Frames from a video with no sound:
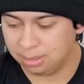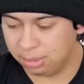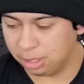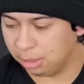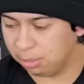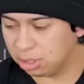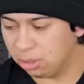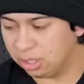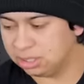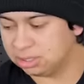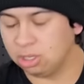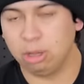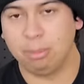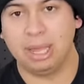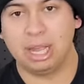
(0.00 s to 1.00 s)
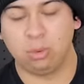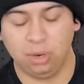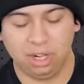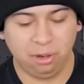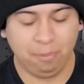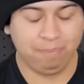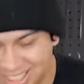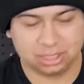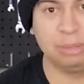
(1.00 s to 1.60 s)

But I'm gonna go ahead and install the back wheel.